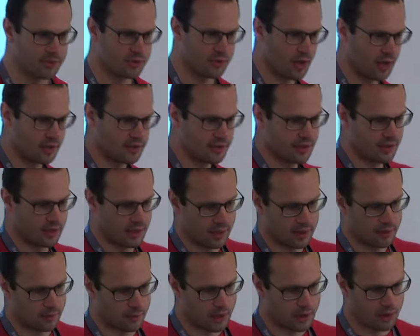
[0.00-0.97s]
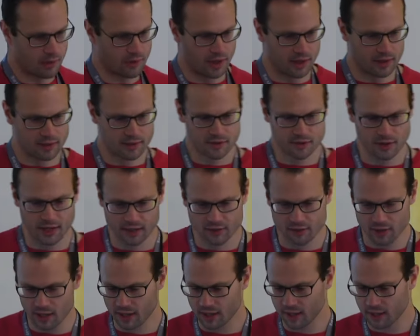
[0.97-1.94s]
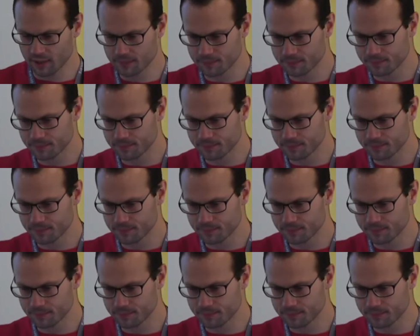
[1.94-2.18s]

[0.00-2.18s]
slots at the end. We call that slack tracking.